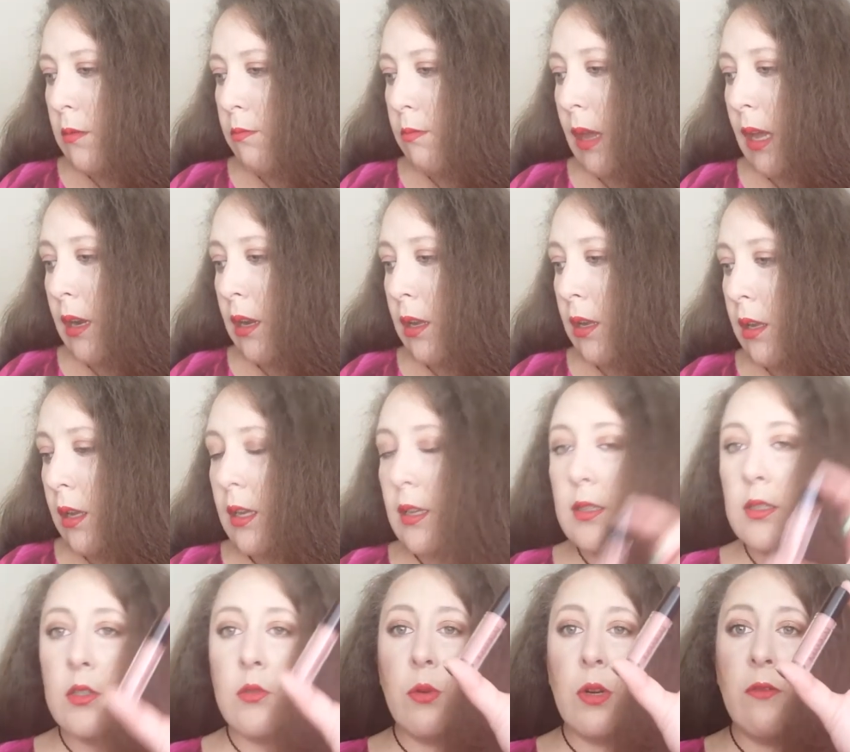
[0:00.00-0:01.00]
Mana
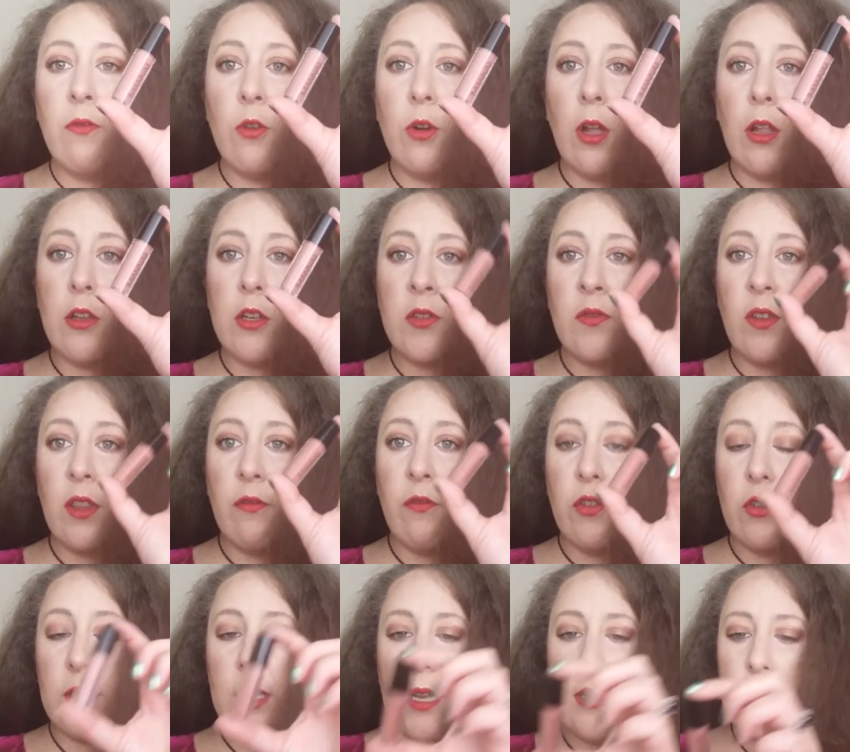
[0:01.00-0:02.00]
is twenty-four dollars for the
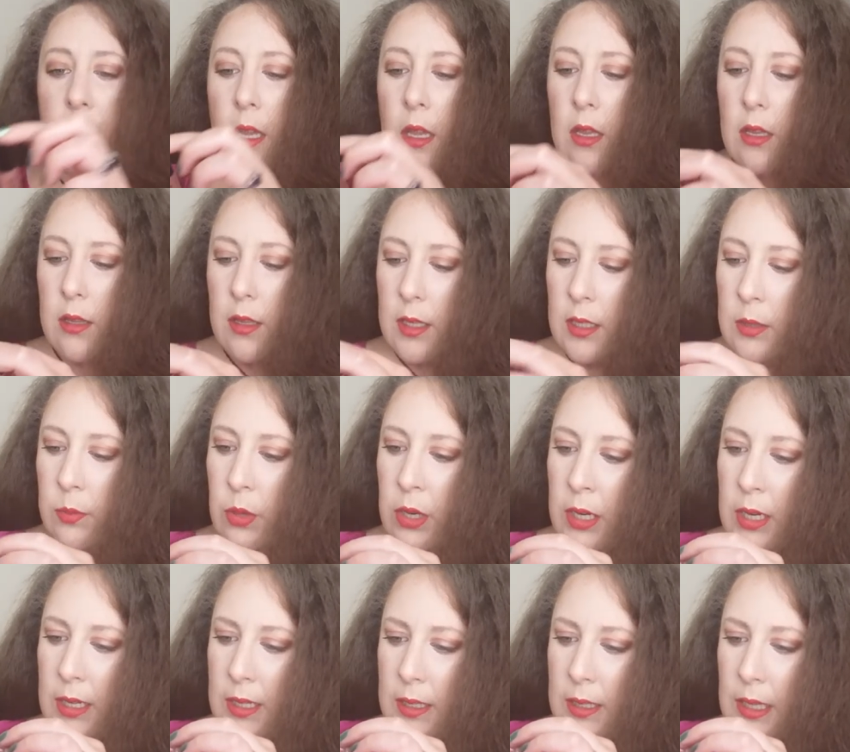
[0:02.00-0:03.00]
full size. This
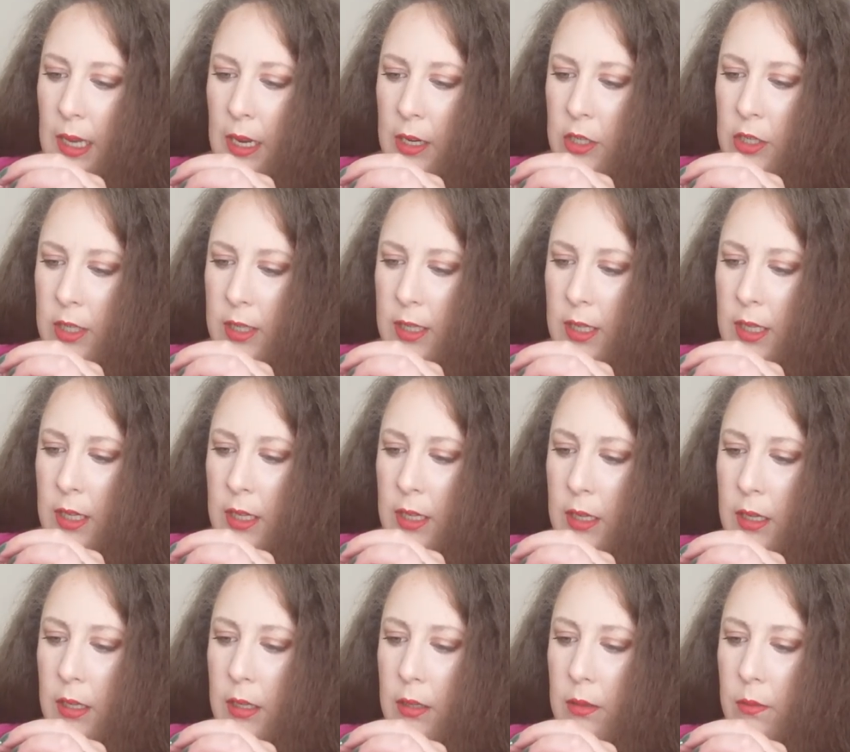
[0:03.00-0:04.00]
one is
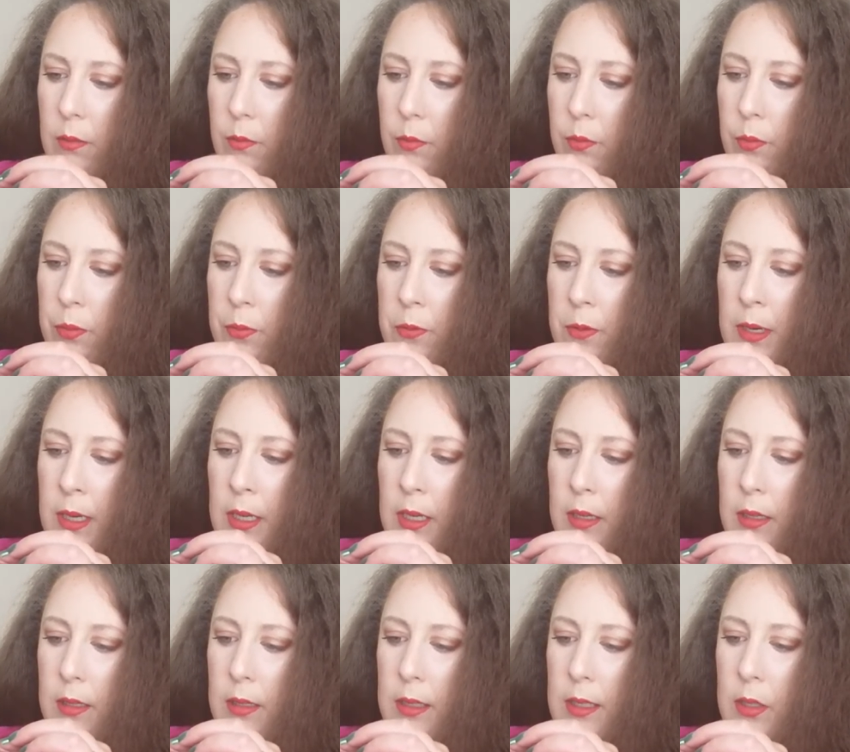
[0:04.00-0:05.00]
actually zero
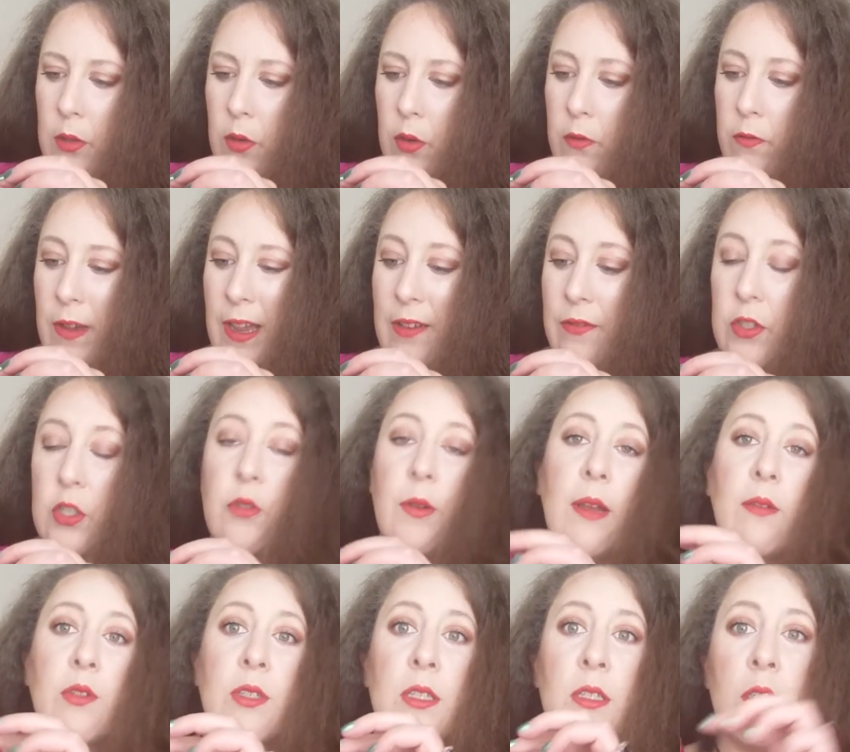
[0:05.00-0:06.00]
point zero five two
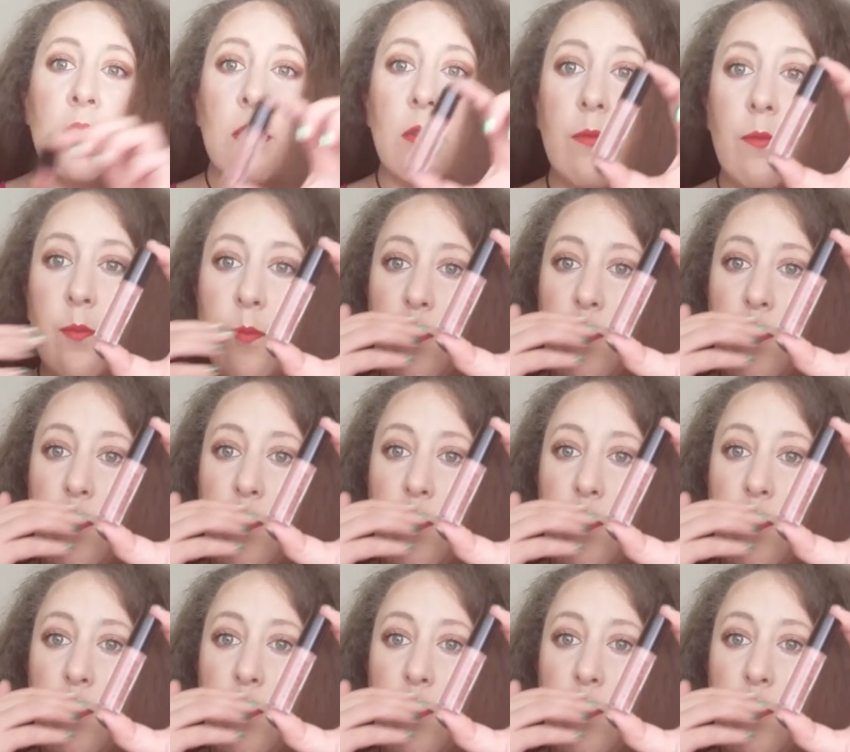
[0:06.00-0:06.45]
ounces.